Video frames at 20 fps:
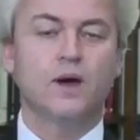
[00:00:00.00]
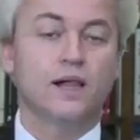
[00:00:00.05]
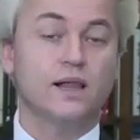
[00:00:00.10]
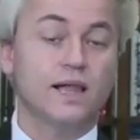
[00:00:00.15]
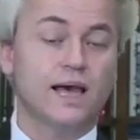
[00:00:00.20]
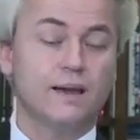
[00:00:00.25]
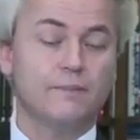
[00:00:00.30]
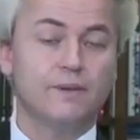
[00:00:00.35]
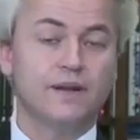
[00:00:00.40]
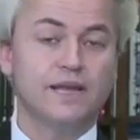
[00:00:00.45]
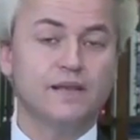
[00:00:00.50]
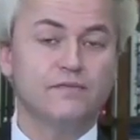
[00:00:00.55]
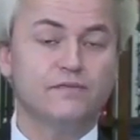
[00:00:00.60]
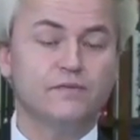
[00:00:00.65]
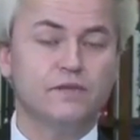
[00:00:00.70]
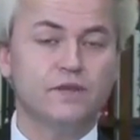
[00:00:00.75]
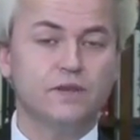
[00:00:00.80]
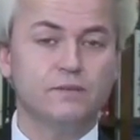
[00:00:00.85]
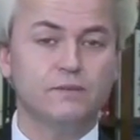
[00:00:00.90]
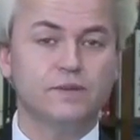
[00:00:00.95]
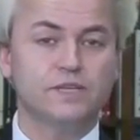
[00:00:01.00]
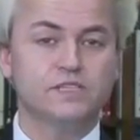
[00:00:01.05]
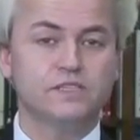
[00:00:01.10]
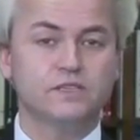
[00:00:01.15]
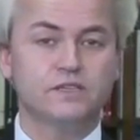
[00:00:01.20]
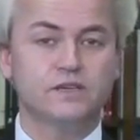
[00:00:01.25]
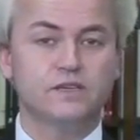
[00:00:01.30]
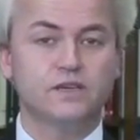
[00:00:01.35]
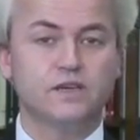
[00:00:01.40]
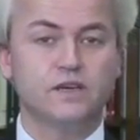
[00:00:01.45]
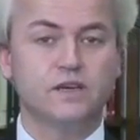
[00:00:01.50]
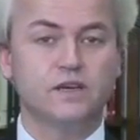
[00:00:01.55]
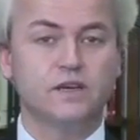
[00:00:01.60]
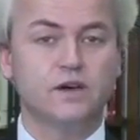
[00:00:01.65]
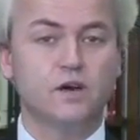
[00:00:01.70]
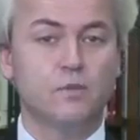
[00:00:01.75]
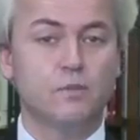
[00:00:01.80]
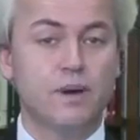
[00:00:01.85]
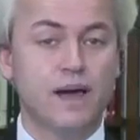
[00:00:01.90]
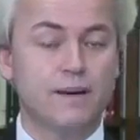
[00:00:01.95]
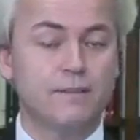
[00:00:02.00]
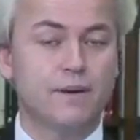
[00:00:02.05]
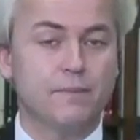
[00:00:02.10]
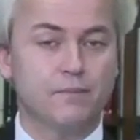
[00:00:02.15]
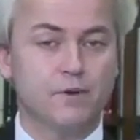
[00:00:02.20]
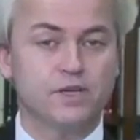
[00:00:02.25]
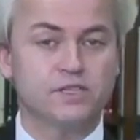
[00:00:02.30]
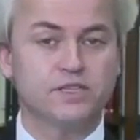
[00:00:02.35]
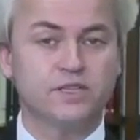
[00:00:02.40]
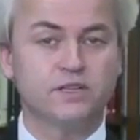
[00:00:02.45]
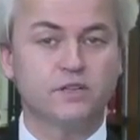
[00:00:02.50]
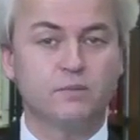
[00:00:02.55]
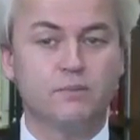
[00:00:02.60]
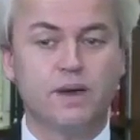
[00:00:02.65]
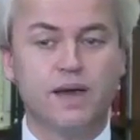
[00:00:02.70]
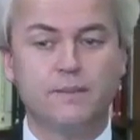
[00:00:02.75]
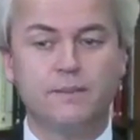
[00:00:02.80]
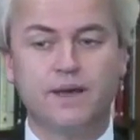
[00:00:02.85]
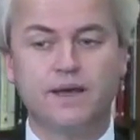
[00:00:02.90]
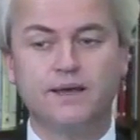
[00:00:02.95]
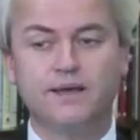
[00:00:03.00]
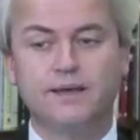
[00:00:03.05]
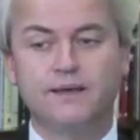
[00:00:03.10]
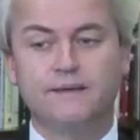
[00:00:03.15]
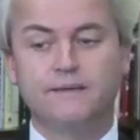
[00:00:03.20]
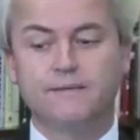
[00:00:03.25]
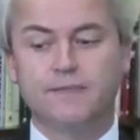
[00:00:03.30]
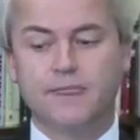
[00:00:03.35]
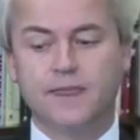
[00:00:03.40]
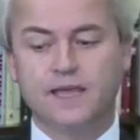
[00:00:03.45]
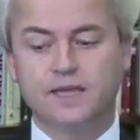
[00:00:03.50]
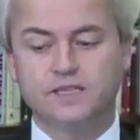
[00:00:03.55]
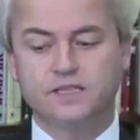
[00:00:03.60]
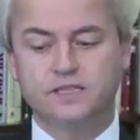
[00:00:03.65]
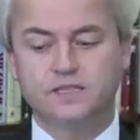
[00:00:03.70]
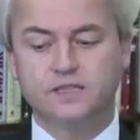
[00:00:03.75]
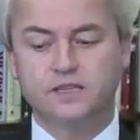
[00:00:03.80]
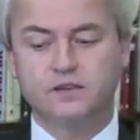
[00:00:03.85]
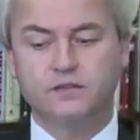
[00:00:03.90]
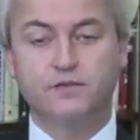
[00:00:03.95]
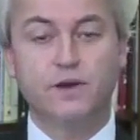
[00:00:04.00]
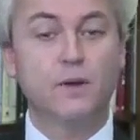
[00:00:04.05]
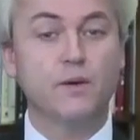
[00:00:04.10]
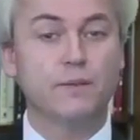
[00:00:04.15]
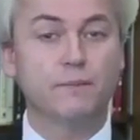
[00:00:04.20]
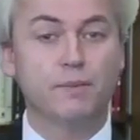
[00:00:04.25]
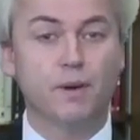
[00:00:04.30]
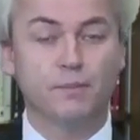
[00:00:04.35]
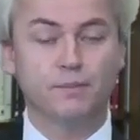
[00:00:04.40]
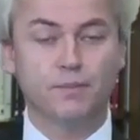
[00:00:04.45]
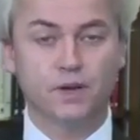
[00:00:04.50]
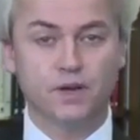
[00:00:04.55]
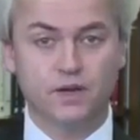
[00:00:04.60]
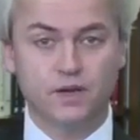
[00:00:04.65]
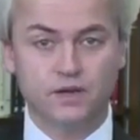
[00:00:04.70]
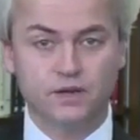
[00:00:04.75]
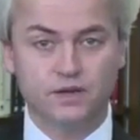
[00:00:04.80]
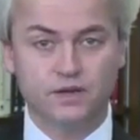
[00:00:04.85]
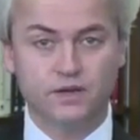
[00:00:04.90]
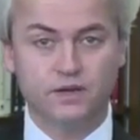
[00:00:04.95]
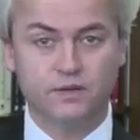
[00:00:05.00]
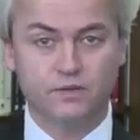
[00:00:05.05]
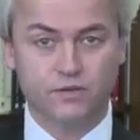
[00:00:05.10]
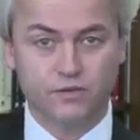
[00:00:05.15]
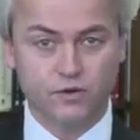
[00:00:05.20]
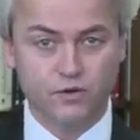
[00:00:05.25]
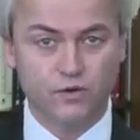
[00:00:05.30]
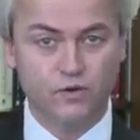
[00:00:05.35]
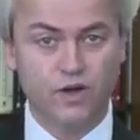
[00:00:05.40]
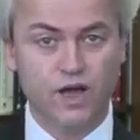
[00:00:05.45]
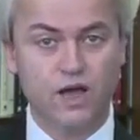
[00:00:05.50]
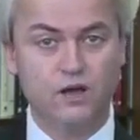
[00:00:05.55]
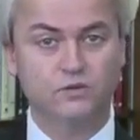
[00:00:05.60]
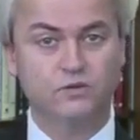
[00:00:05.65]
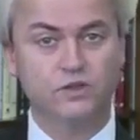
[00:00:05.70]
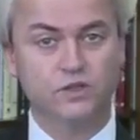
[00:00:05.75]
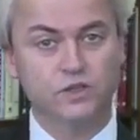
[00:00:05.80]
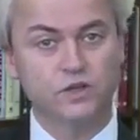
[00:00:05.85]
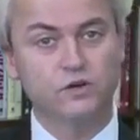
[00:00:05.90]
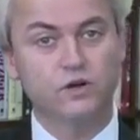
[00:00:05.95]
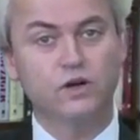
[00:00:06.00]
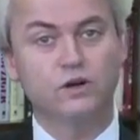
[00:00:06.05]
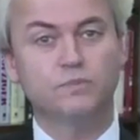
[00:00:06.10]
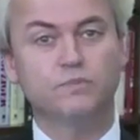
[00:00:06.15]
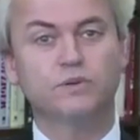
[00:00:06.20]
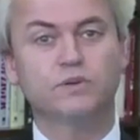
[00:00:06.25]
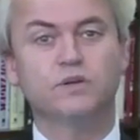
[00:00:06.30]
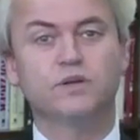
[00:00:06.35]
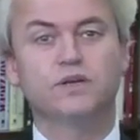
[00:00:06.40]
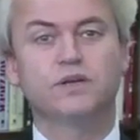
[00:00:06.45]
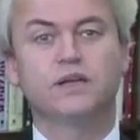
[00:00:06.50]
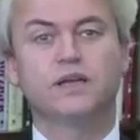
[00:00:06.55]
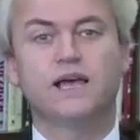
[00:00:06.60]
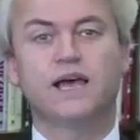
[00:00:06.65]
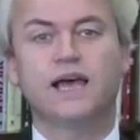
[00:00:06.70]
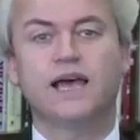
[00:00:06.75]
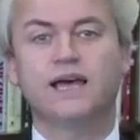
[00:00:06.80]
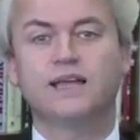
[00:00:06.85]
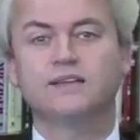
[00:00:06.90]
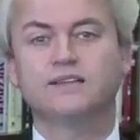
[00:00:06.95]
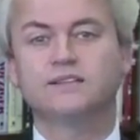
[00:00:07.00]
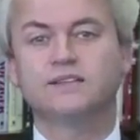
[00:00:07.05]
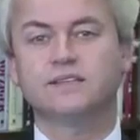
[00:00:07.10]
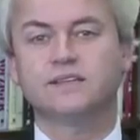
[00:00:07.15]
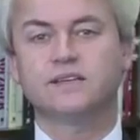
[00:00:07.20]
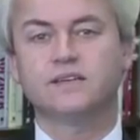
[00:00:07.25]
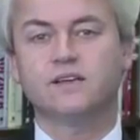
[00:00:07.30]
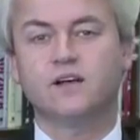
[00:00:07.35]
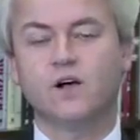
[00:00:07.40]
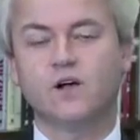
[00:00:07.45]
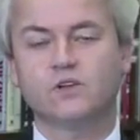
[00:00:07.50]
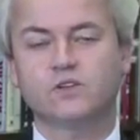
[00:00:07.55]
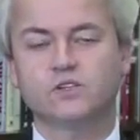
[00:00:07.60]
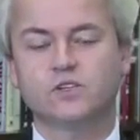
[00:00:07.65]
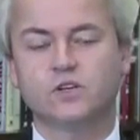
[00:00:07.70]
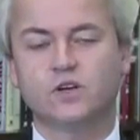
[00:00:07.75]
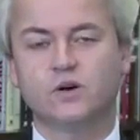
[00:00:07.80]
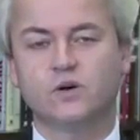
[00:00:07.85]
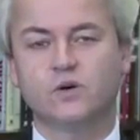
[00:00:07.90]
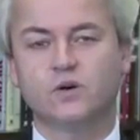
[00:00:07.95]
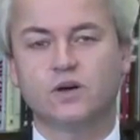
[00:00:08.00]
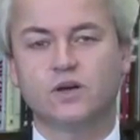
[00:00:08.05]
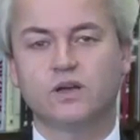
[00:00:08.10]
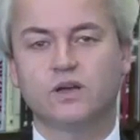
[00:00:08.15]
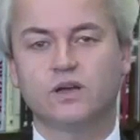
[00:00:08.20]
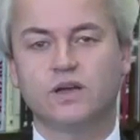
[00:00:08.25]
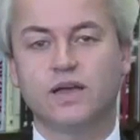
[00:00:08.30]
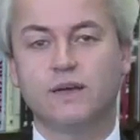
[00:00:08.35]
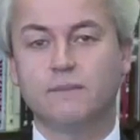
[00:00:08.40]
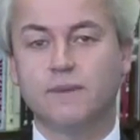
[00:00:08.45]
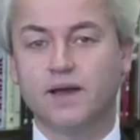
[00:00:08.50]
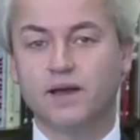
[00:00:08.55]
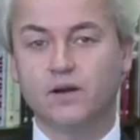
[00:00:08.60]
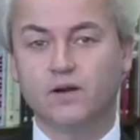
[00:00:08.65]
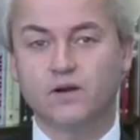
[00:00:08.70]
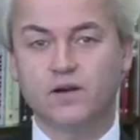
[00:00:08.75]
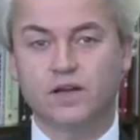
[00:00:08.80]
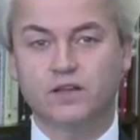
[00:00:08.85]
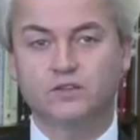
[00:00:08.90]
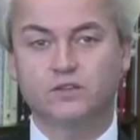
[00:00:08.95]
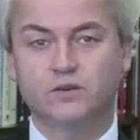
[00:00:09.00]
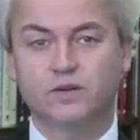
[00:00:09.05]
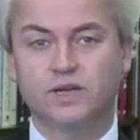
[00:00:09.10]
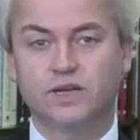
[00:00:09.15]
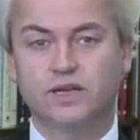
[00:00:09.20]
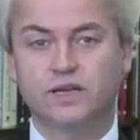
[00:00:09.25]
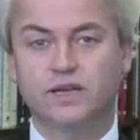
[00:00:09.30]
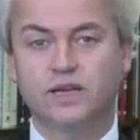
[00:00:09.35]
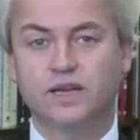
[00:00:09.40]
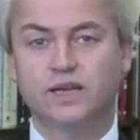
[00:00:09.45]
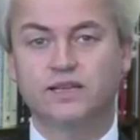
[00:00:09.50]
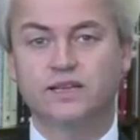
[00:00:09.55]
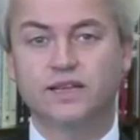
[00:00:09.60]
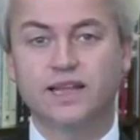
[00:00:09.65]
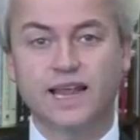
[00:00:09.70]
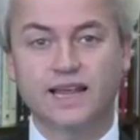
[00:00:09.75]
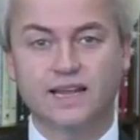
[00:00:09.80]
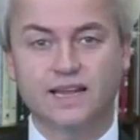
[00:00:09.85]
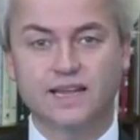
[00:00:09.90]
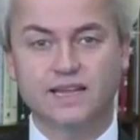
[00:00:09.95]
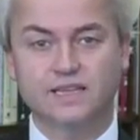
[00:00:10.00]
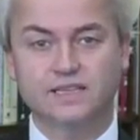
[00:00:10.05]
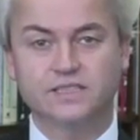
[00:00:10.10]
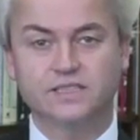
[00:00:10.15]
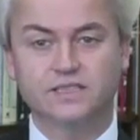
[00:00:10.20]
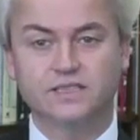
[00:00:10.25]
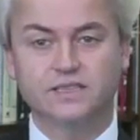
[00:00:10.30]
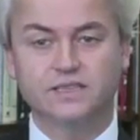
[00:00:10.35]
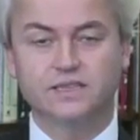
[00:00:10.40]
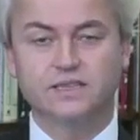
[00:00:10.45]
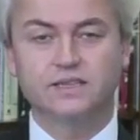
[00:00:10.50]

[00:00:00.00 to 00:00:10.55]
Well, I believe Mr. Obama, President Obama, is very popular throughout Europe and also in my own country, the Netherlands.